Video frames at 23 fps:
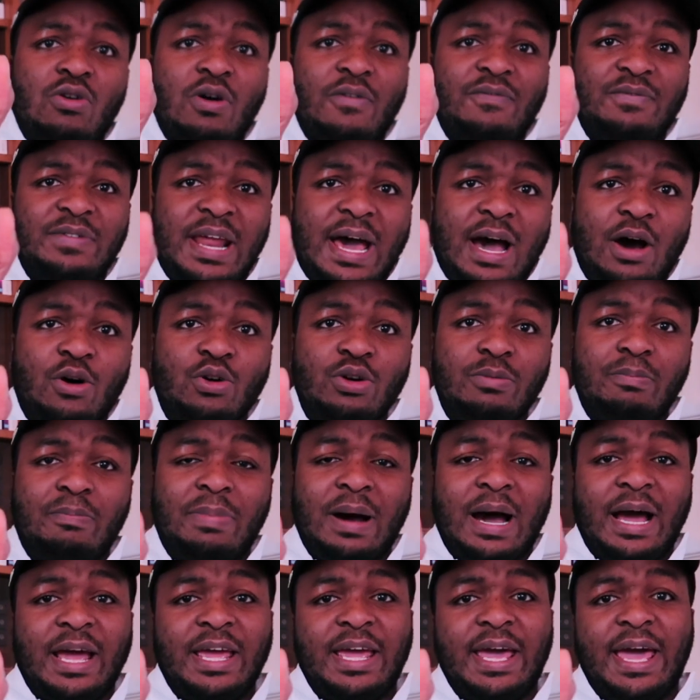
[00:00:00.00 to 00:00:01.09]
of Now
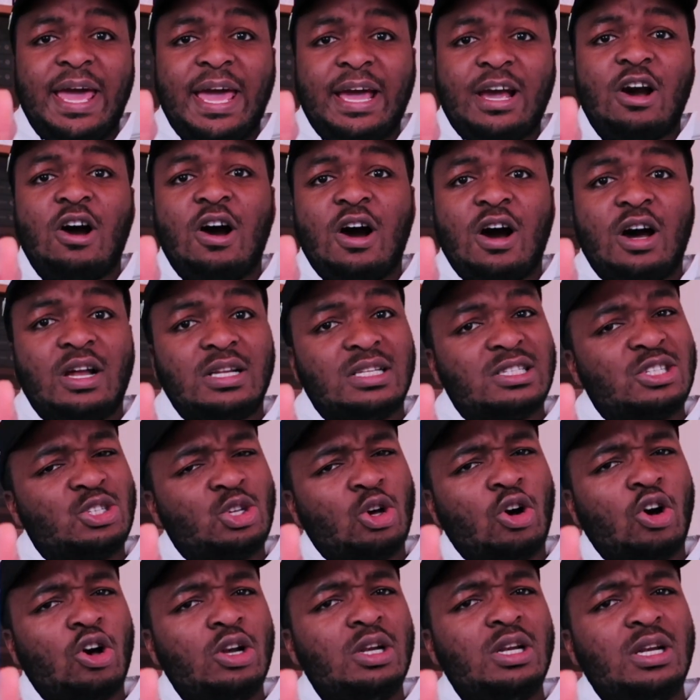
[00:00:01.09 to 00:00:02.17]
by Eckhart
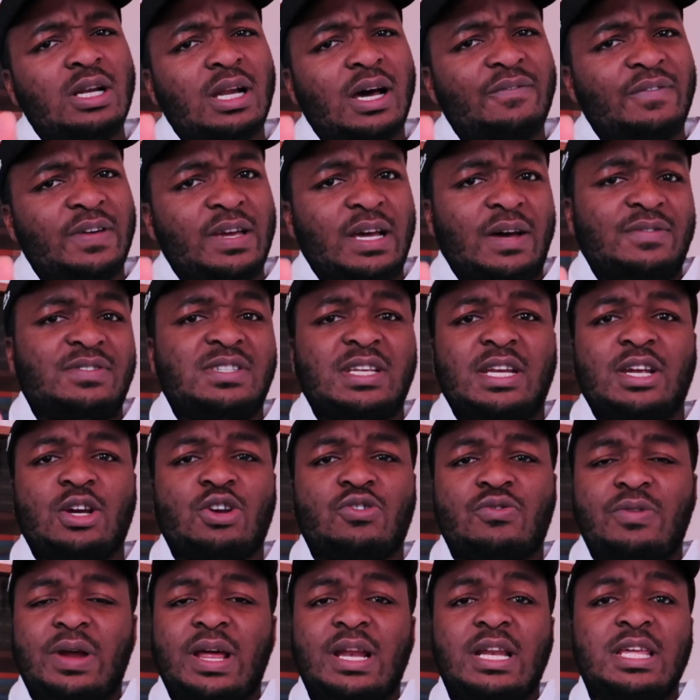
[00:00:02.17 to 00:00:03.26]
Tolle. I think I've said it
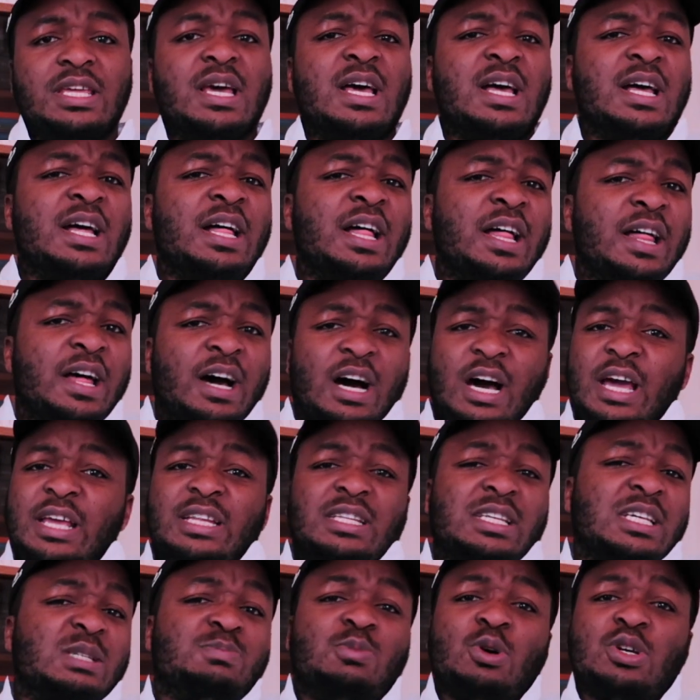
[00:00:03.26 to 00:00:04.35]
correctly. Alright,
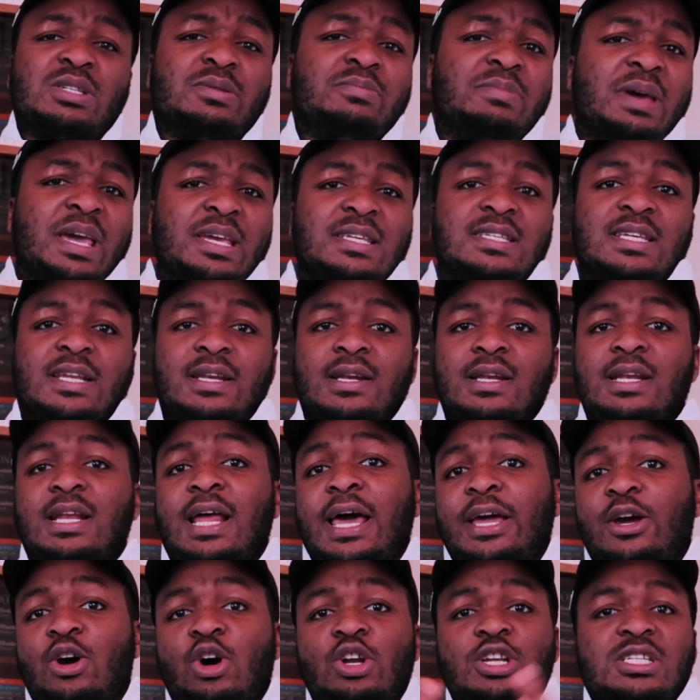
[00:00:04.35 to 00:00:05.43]
this book's amazing.
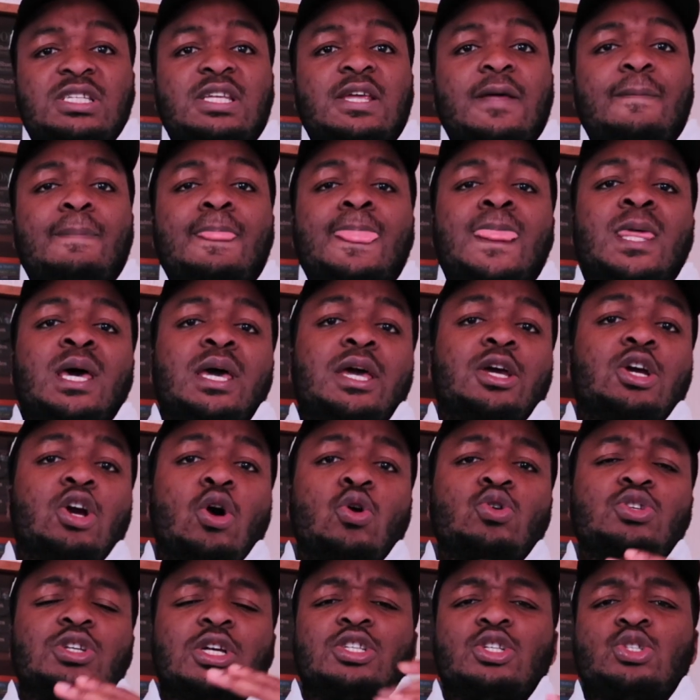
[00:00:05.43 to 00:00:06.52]
Like, honestly, it
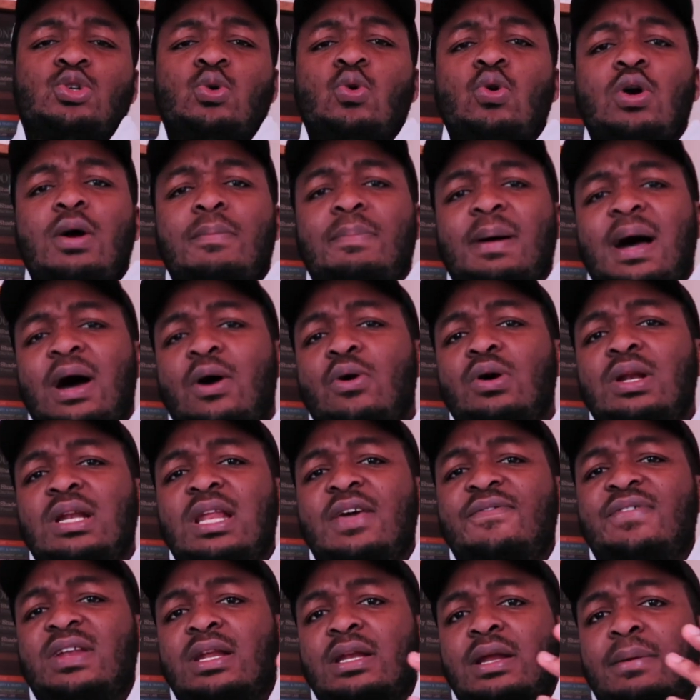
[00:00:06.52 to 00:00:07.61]
goes on to talk about
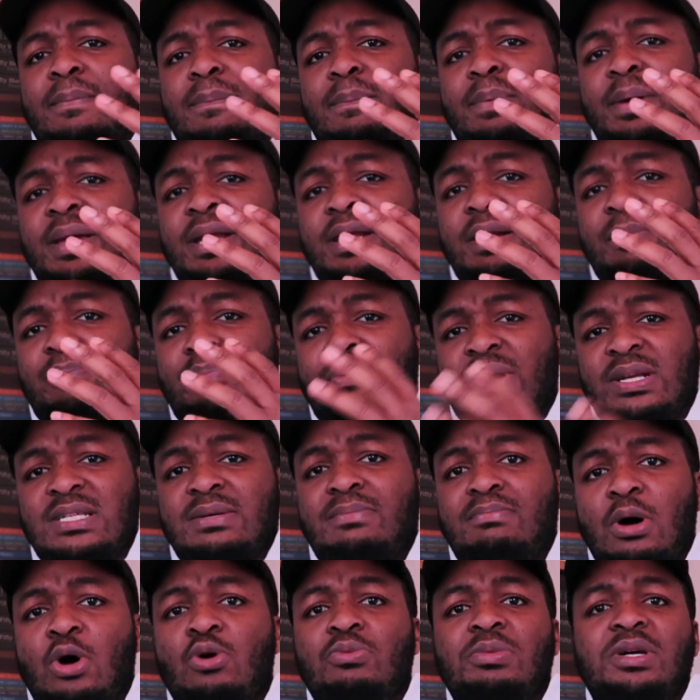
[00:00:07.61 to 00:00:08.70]
living in the present
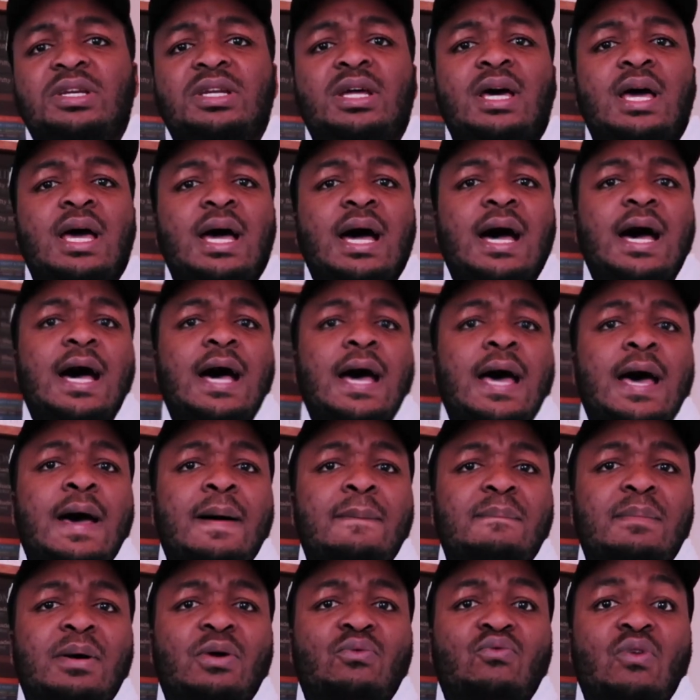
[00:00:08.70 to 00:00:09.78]
moment,
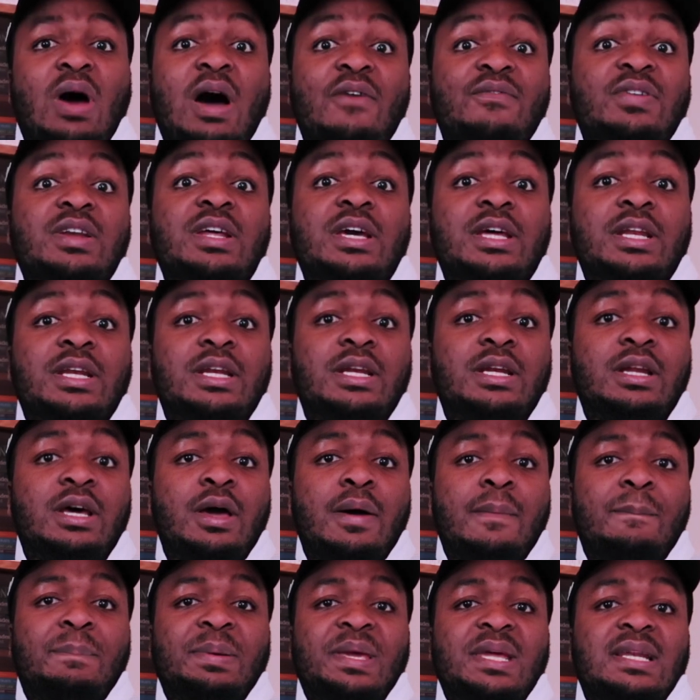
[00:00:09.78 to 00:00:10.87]
rather than
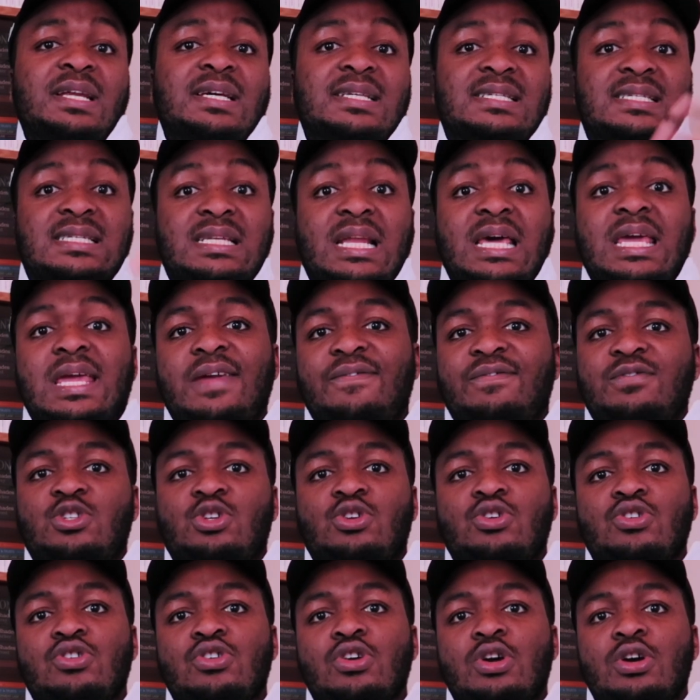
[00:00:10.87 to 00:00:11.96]
being a slave
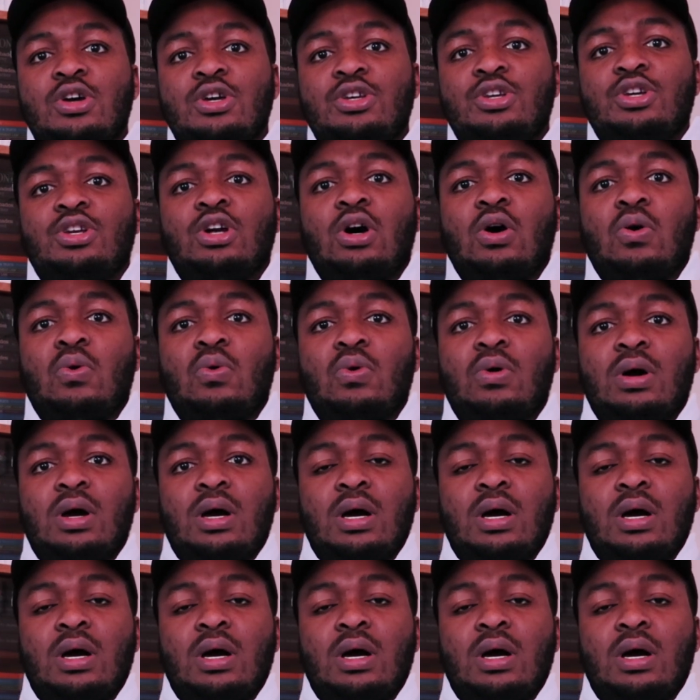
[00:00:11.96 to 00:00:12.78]
to, you know,